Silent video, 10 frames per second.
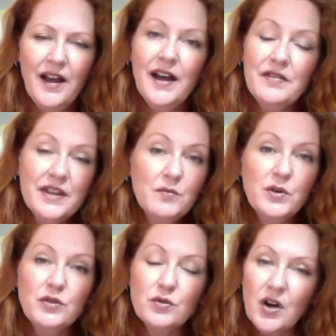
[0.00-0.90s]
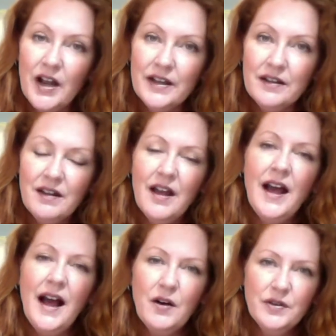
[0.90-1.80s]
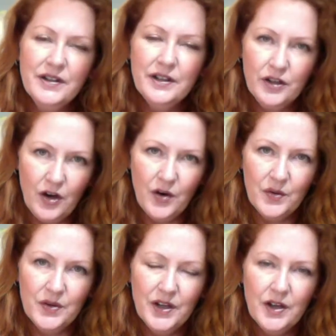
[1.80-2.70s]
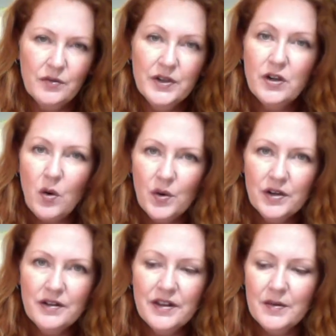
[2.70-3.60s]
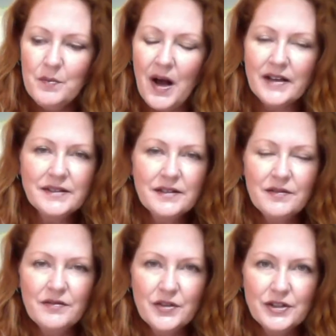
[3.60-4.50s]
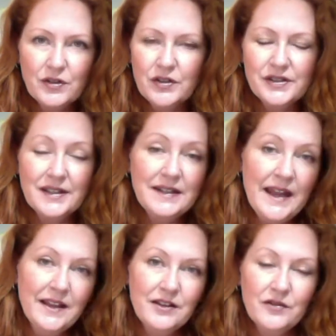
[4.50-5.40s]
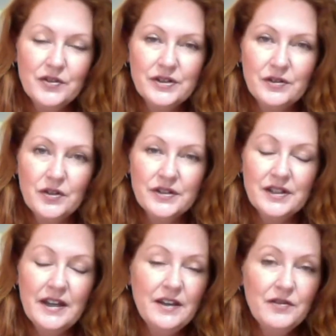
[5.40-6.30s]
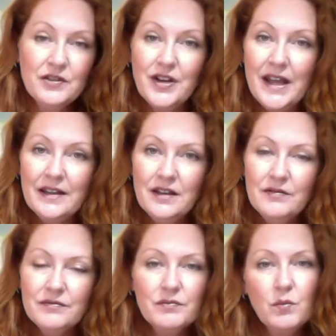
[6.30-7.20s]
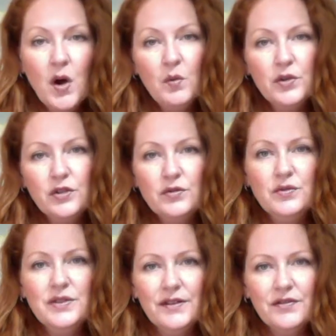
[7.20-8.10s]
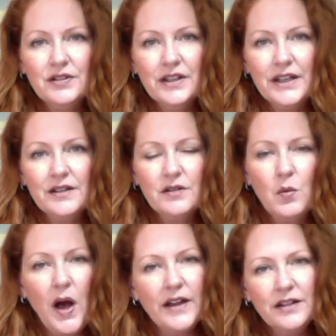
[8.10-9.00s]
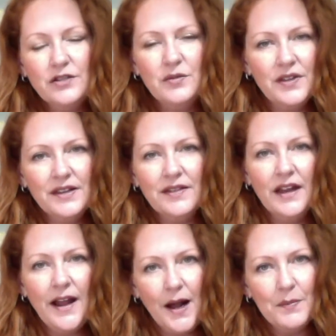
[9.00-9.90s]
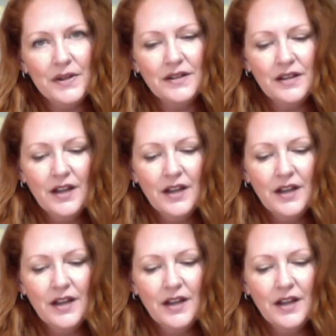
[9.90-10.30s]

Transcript: And then when you try it, how did it go? Record the positive results, the negative results, and if they're negative, what will you do differently? Why did you think that happened?